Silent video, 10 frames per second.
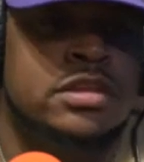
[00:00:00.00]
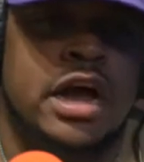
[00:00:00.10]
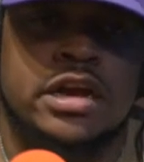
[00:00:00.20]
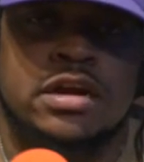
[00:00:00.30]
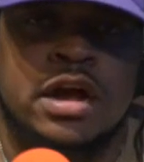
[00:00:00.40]

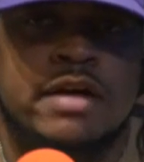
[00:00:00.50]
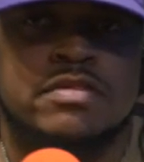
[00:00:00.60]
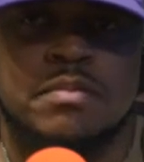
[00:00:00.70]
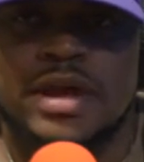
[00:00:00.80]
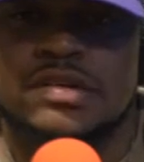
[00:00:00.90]
I
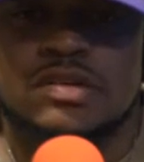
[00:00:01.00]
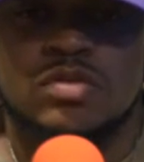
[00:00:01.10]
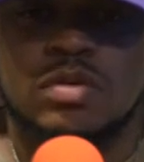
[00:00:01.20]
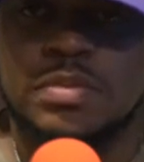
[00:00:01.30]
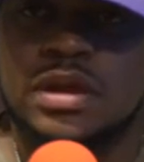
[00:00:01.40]
have to match it
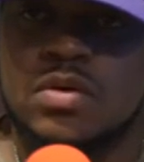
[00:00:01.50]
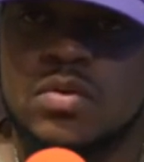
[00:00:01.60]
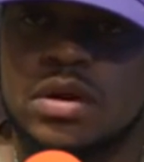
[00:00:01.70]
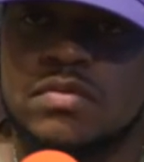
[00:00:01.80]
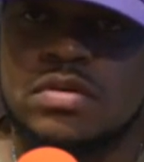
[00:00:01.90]
to a beat
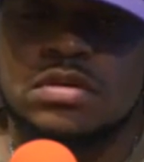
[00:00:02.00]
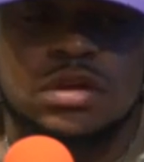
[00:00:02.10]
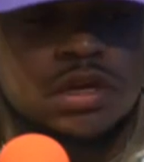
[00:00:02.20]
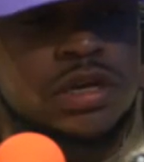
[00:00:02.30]
or whatever.